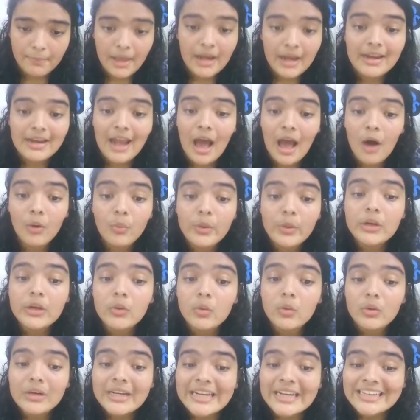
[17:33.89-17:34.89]
And now we
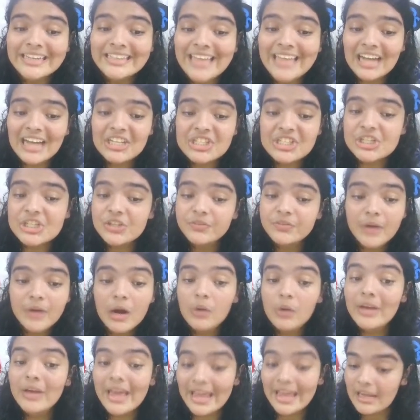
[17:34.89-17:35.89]
don't need that shade of
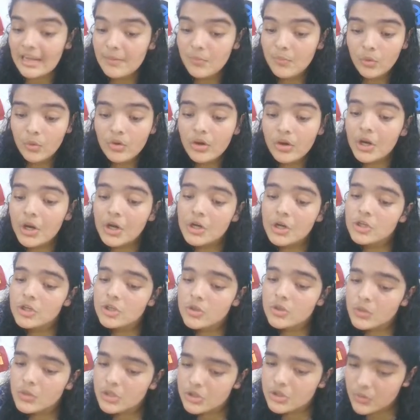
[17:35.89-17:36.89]
brown anymore,
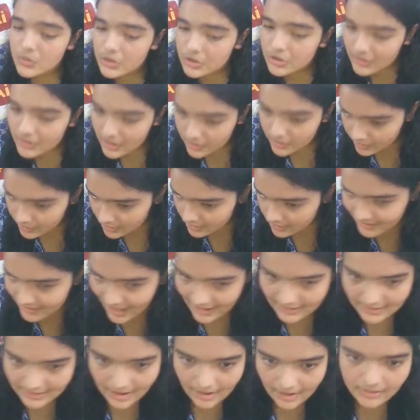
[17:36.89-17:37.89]
so we're just going to get rid of
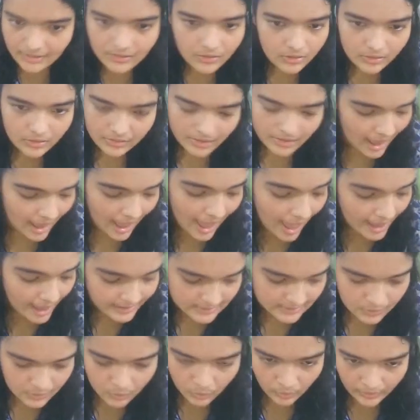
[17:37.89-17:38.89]
that color
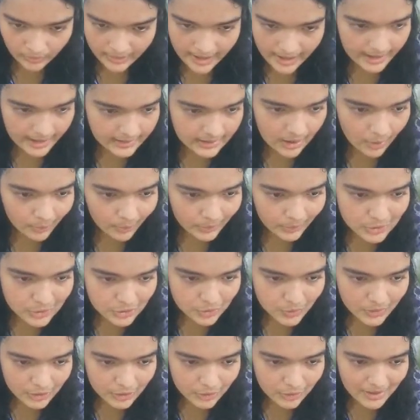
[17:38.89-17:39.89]
as a whole. And now we're just
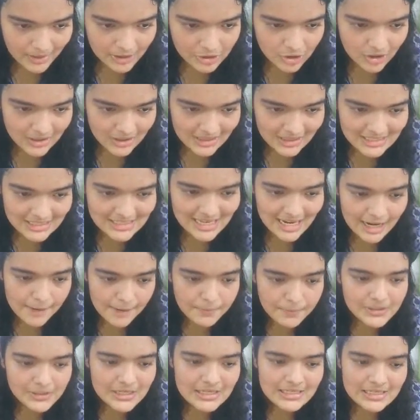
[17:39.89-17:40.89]
going to make sure this
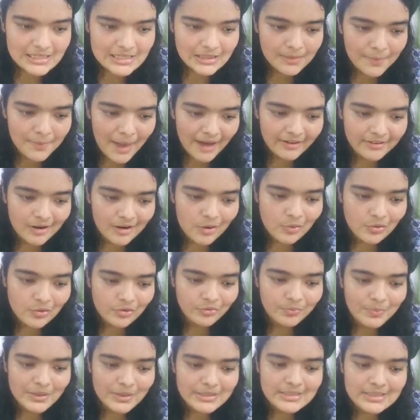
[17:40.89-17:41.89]
ellipse is in the background
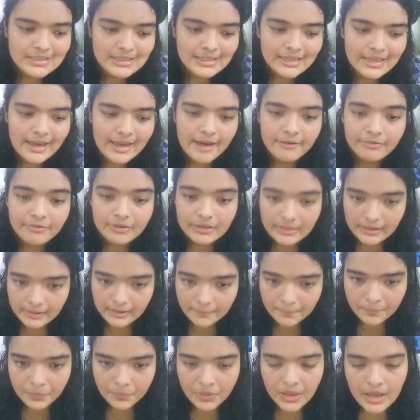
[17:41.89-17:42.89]
of basically
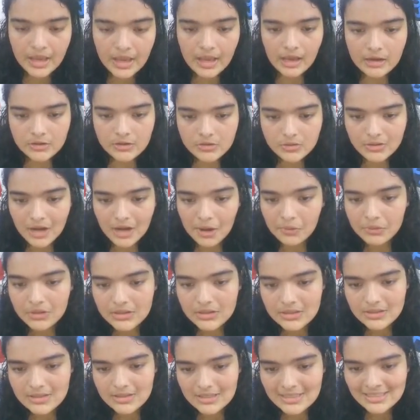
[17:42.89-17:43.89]
everything. So now
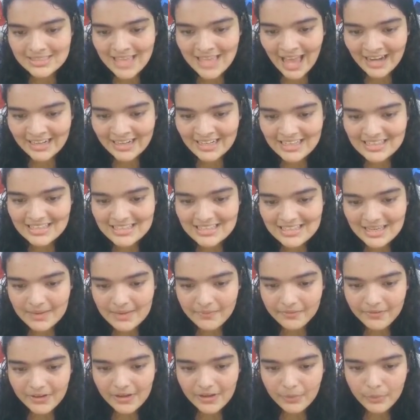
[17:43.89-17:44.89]
this is exactly the
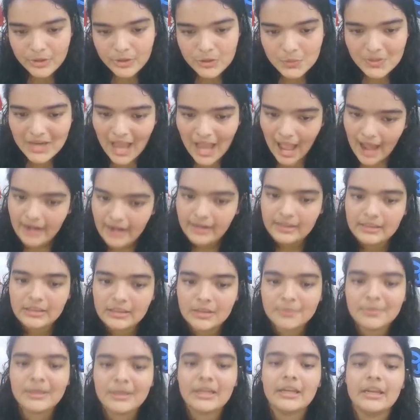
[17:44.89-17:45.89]
same feel which we had in the
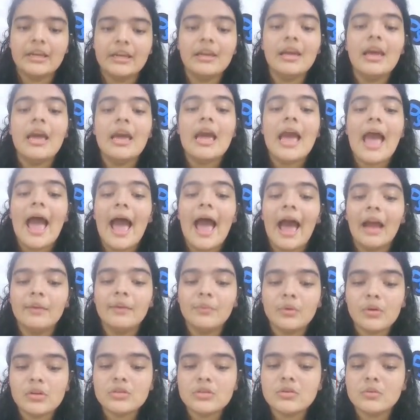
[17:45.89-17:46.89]
beginning, and
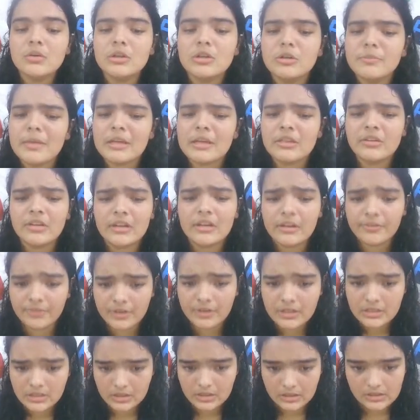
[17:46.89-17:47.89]
we're also going to make 3
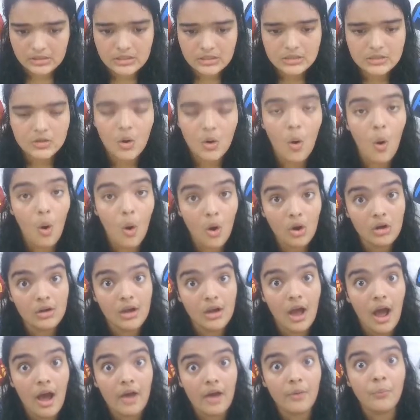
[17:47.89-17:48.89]
different circles. All
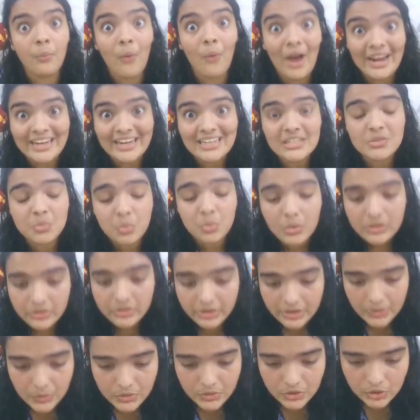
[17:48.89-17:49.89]
are white with
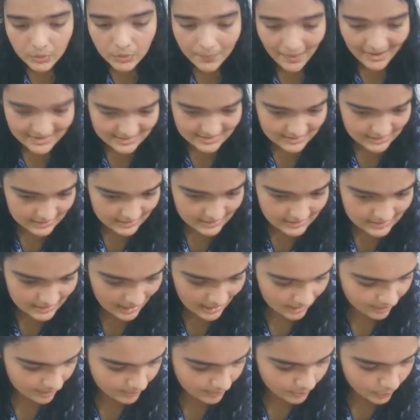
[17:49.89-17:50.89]
reduced opacities,
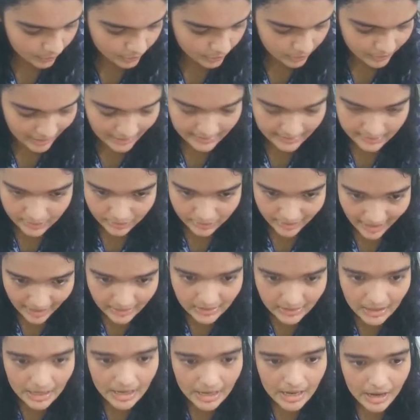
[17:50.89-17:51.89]
and I'm going to get into that
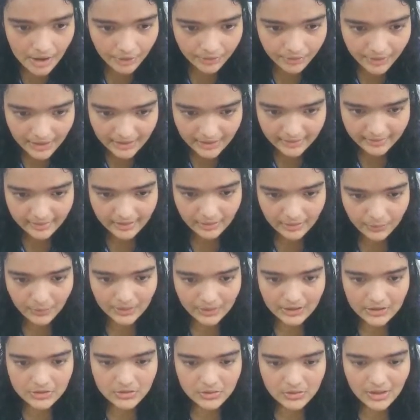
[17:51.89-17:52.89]
really
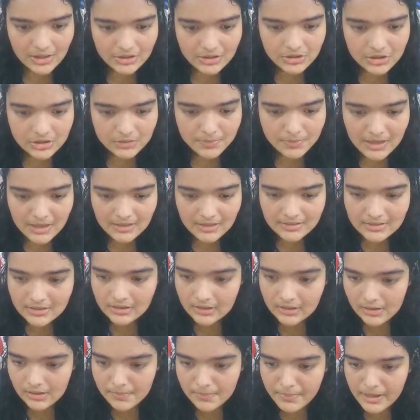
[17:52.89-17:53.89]
quickly. So let's just make a
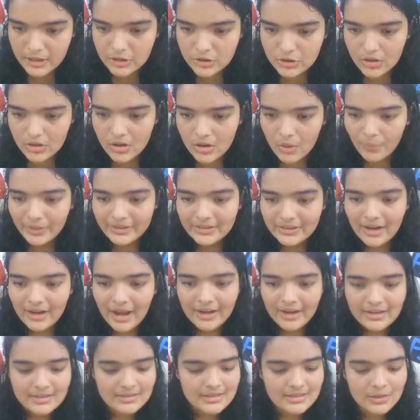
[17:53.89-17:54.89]
circle. Make sure your width and
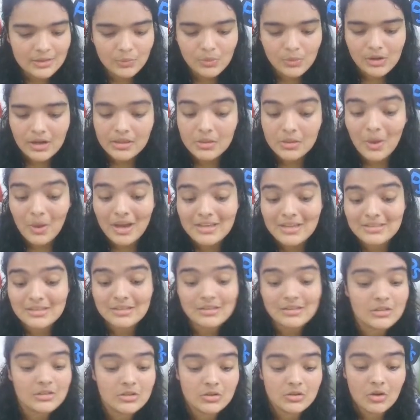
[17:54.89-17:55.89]
height is equal, otherwise it
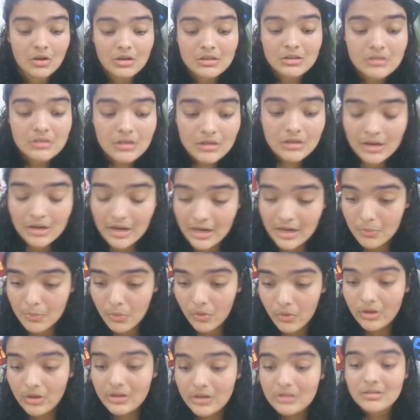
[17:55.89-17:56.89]
is not a circle
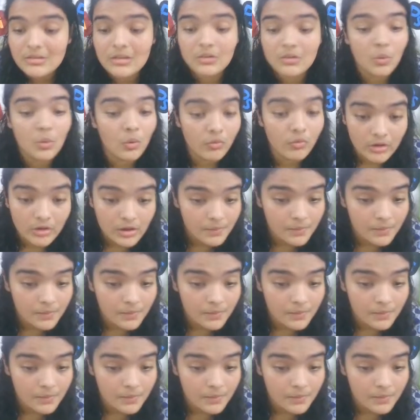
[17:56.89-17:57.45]
anymore, it is an oval.